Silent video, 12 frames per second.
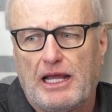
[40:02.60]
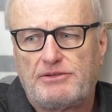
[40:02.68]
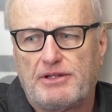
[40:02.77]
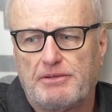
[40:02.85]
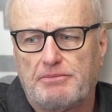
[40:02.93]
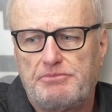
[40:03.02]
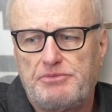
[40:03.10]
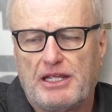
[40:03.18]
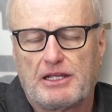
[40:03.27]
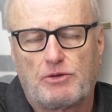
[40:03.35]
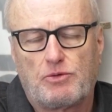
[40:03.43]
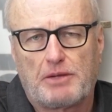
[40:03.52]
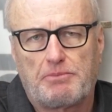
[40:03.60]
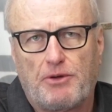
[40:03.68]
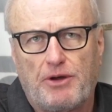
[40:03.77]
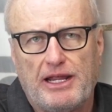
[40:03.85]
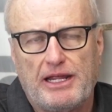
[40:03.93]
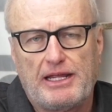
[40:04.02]
to take a quick
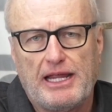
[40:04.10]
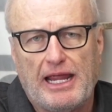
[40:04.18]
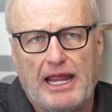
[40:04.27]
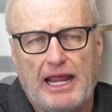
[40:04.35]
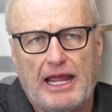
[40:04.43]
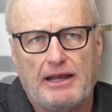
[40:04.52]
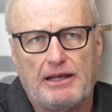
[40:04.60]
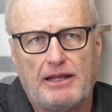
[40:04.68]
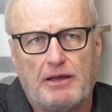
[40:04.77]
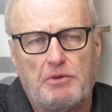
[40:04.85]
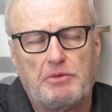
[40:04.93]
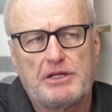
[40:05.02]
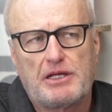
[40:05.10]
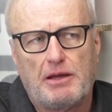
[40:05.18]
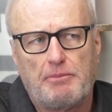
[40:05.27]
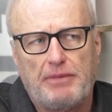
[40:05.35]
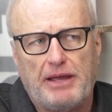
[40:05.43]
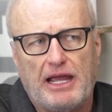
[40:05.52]
break. And when we
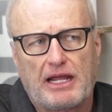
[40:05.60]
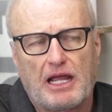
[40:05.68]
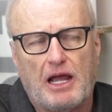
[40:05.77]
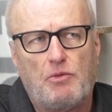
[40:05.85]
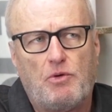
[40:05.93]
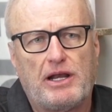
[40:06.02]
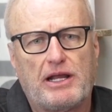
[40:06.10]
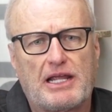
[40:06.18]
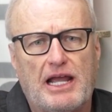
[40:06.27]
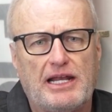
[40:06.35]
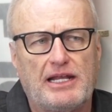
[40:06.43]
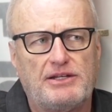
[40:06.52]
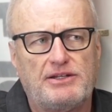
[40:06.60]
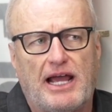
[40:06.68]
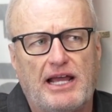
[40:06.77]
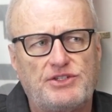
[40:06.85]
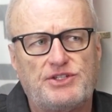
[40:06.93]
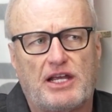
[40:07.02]
come back, I want to kind of
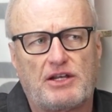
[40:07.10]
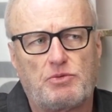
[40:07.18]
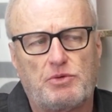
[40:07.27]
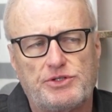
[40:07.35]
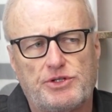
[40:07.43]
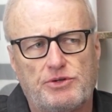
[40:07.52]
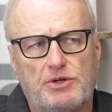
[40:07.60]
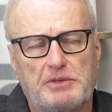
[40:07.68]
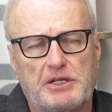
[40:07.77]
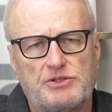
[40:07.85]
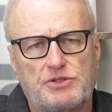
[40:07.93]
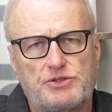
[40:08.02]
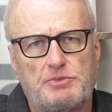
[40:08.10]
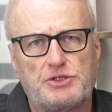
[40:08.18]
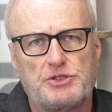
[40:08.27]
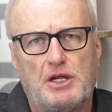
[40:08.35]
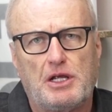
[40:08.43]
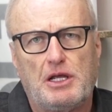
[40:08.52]
dissect what you're doing, because there's so
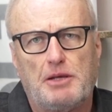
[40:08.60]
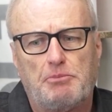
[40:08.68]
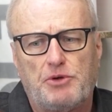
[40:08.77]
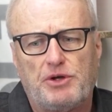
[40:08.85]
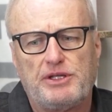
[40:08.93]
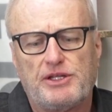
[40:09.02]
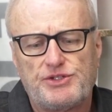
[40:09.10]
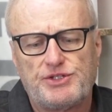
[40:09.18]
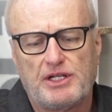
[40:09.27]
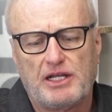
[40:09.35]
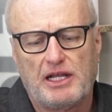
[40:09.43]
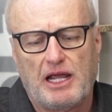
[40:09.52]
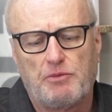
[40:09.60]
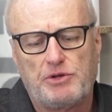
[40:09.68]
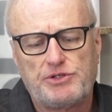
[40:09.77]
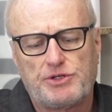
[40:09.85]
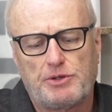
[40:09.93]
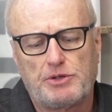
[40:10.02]
much brilliance in it. And
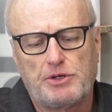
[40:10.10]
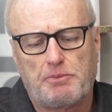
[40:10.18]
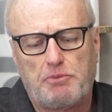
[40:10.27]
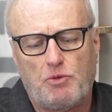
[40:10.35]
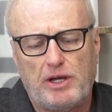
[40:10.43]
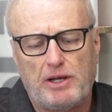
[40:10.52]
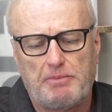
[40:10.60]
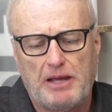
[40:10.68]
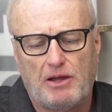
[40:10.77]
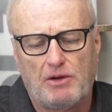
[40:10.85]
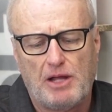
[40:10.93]
what your point about,